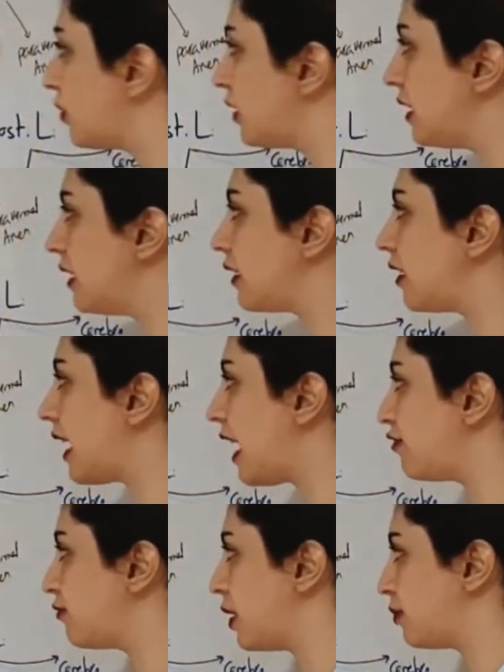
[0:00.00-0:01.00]
in here I
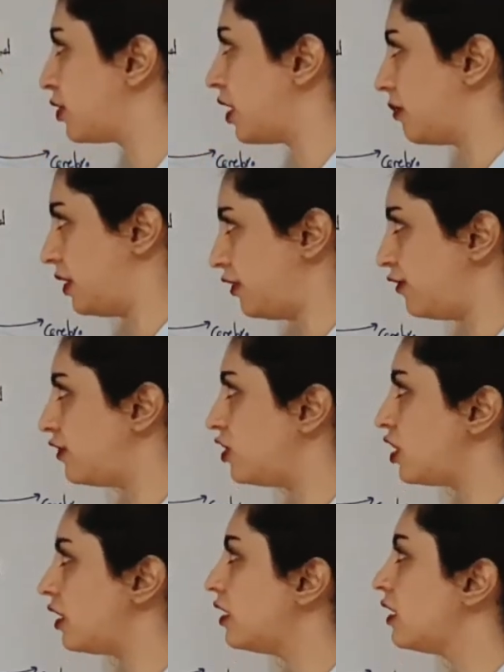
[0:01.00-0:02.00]
have my primary
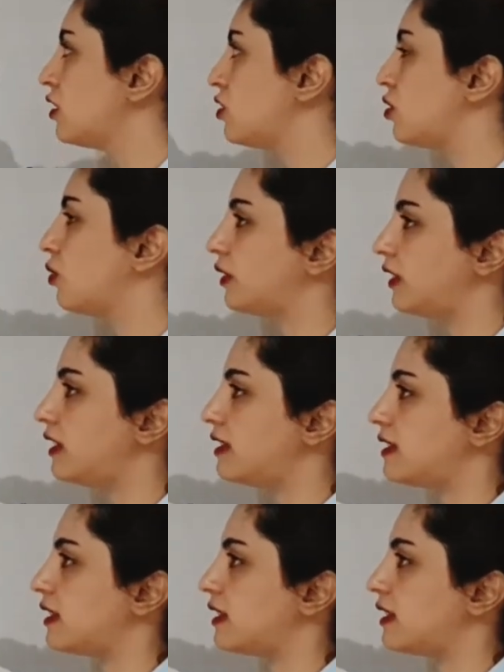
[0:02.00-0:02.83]
fissure. So this